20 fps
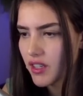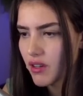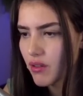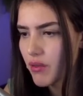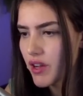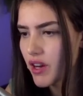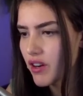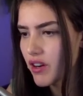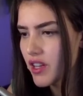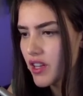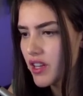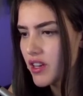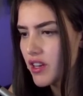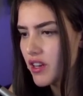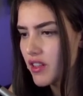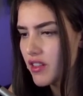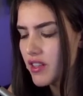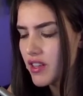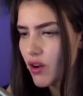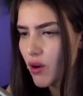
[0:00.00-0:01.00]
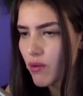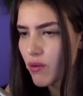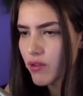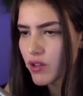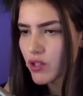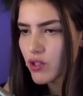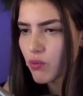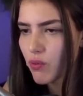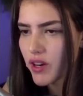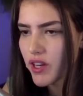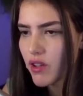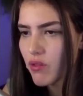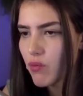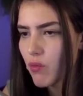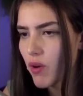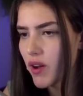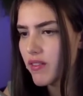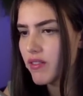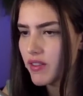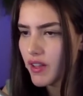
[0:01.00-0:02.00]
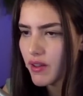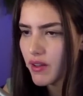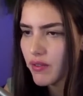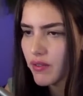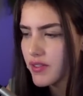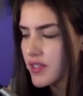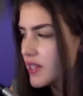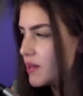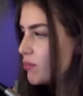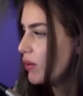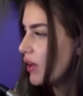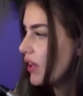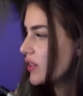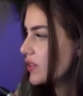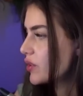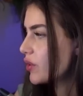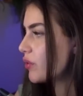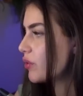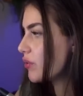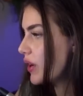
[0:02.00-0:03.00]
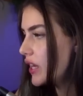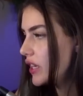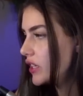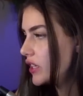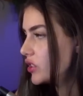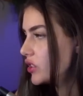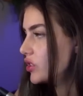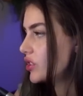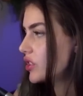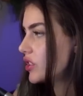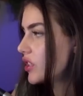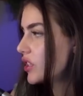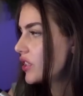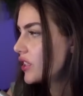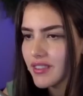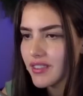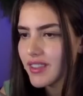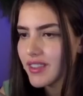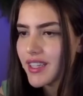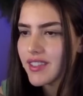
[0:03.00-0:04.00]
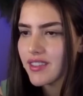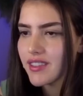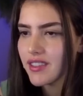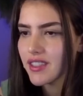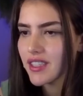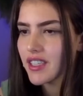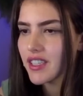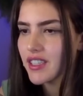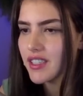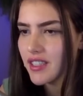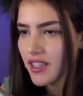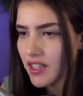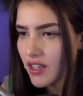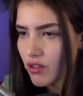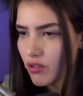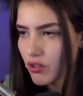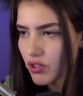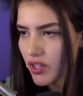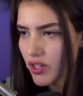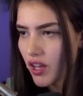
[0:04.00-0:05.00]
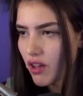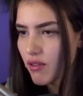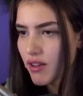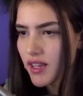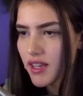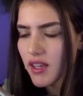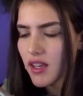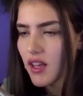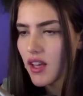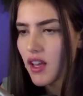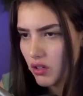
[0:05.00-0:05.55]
We are in the over 2150 puzzle range. Let's continue, shall we?